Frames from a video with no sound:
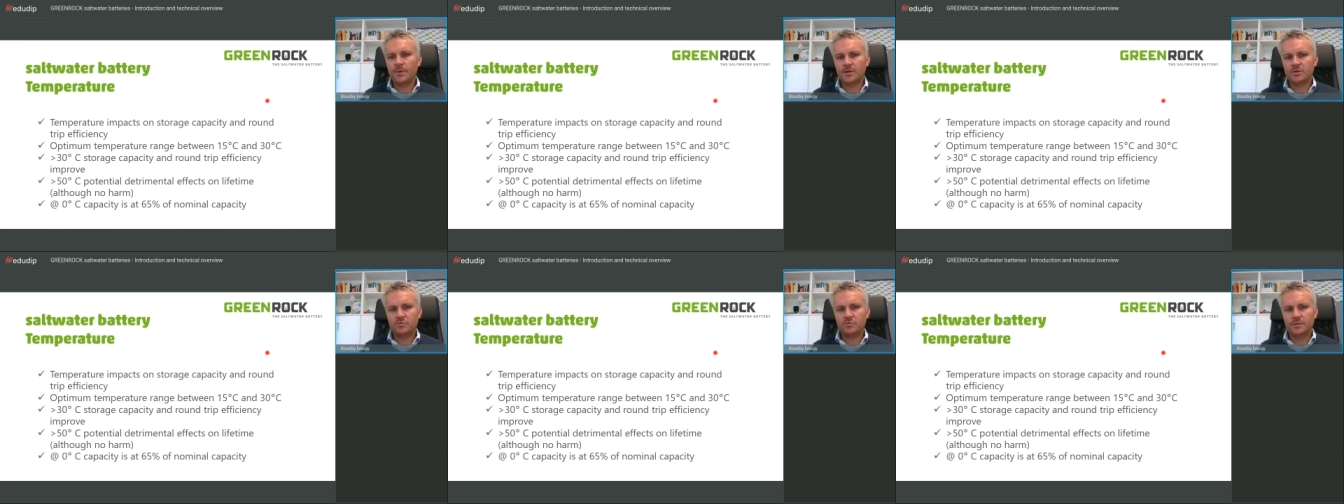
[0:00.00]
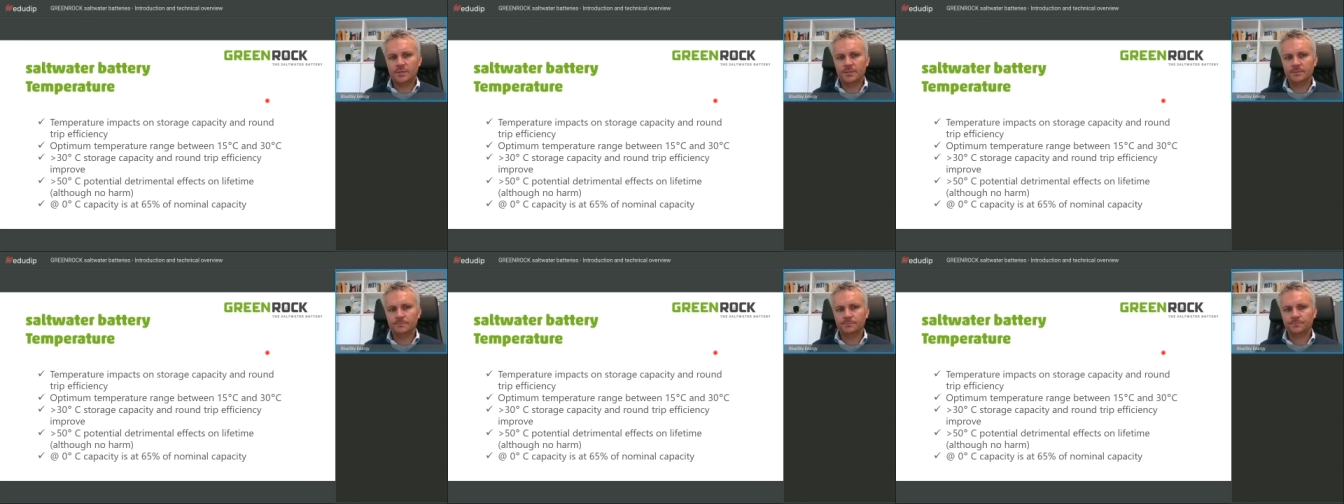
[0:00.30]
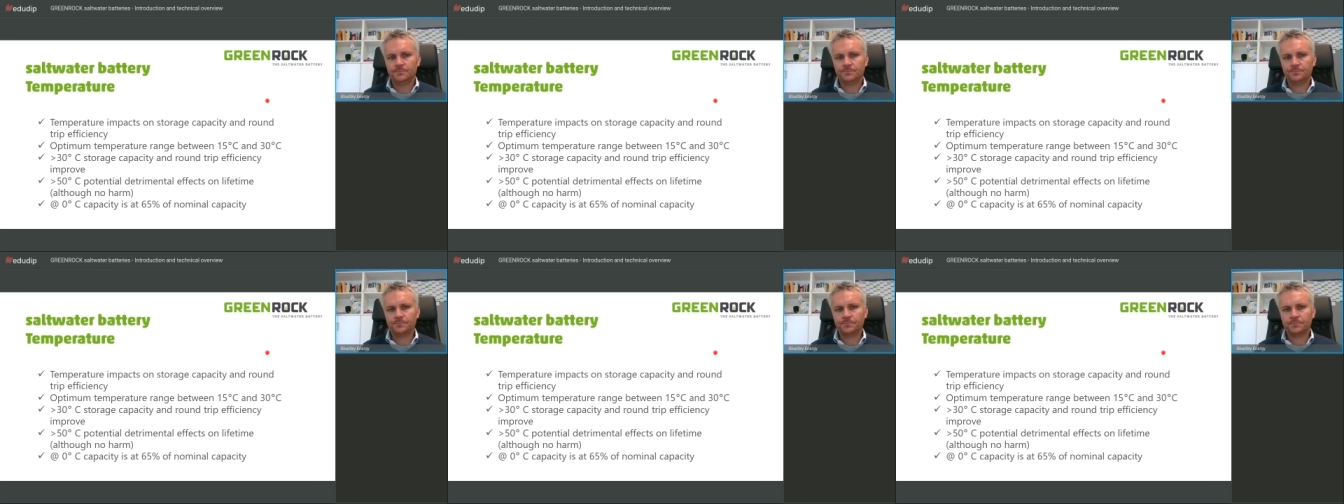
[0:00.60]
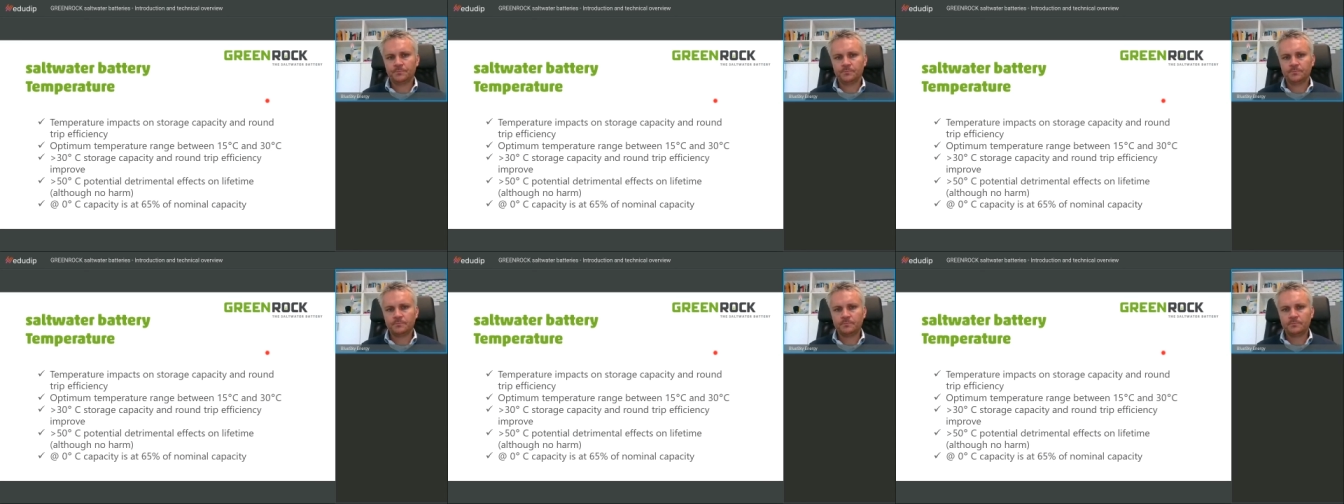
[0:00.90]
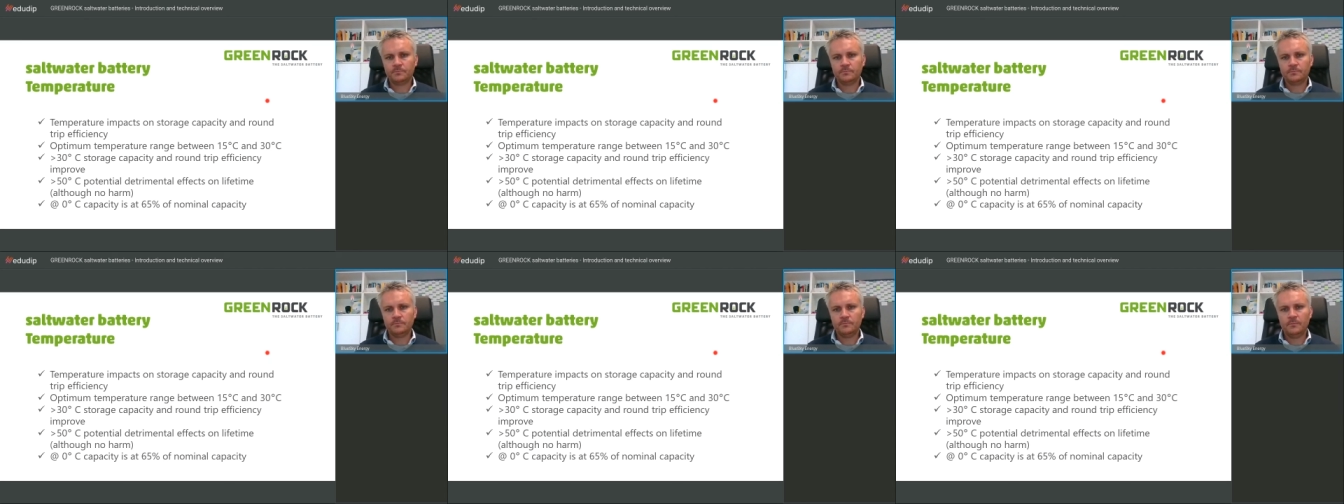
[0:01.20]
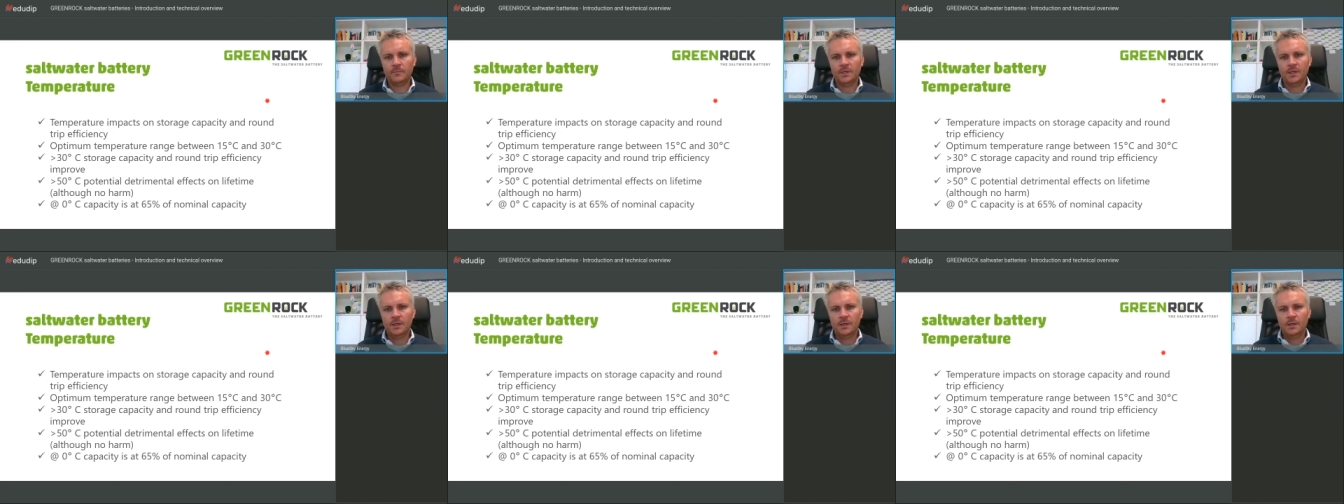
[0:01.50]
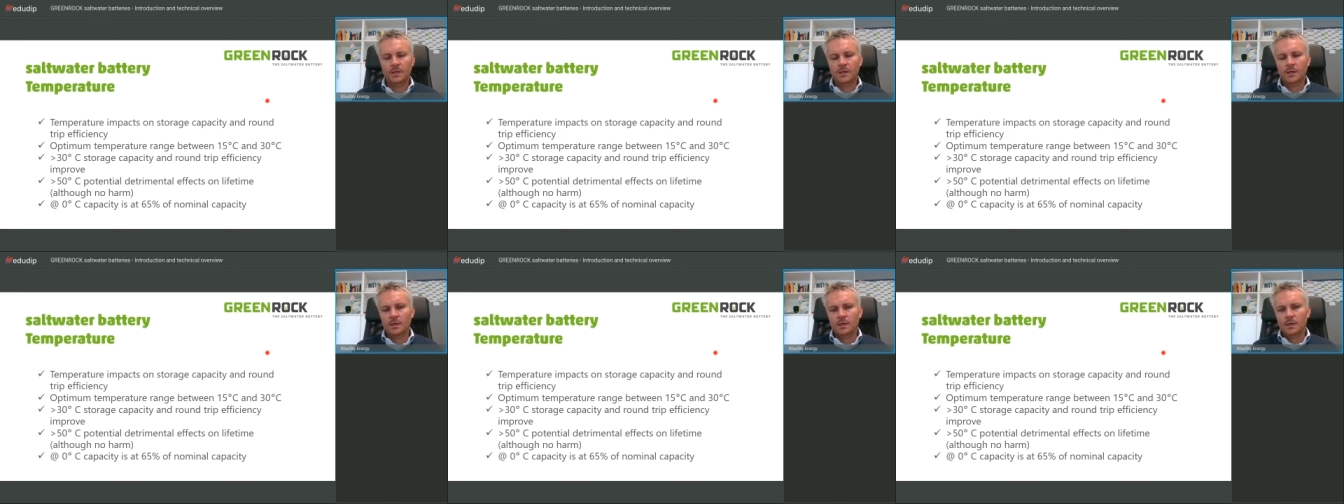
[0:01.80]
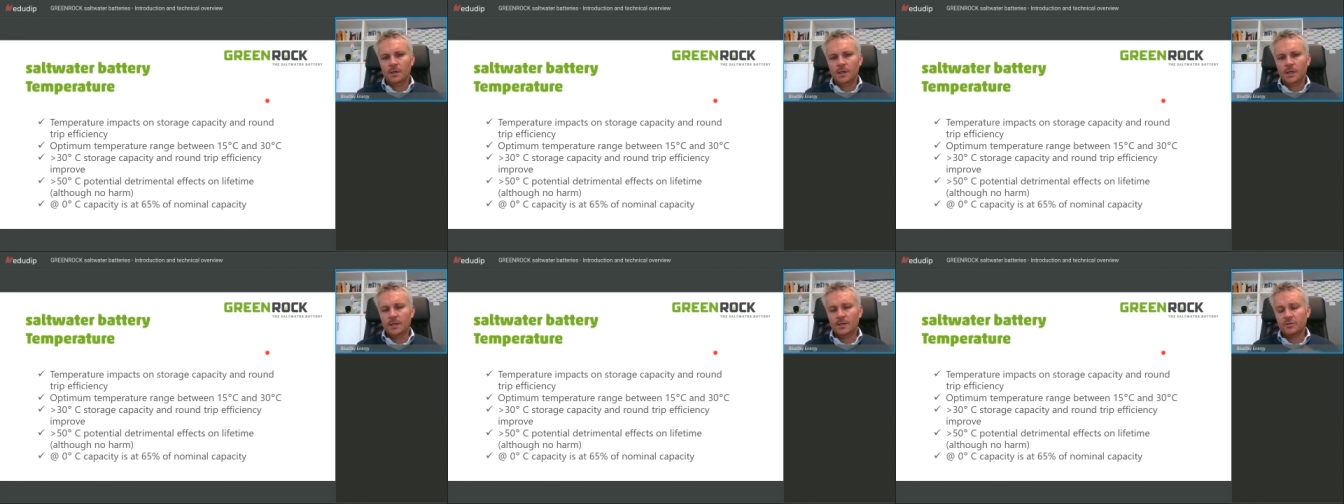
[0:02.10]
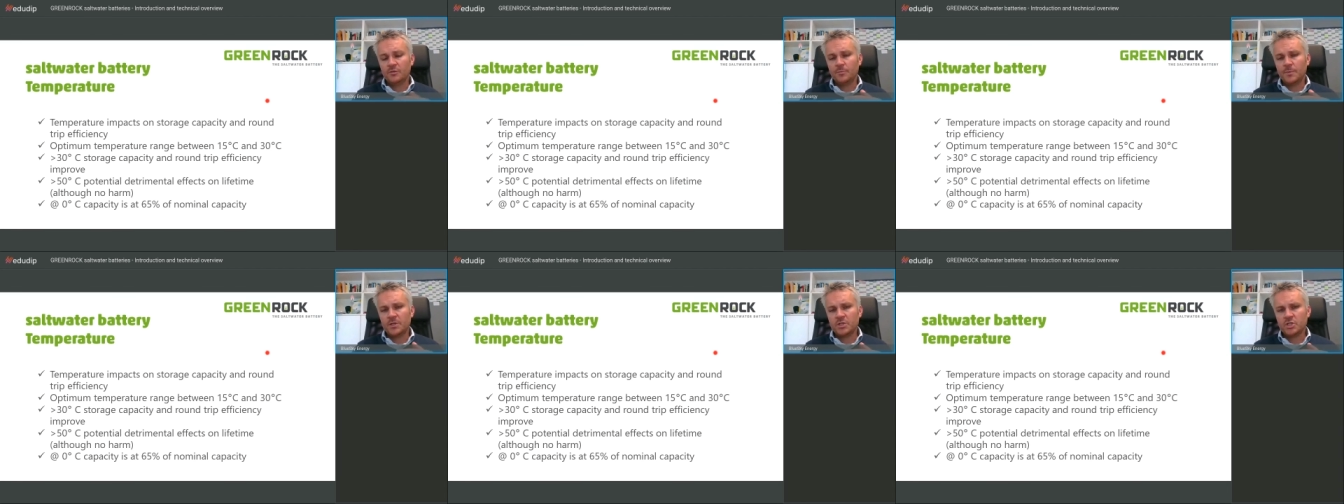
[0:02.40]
And especially temperature impacts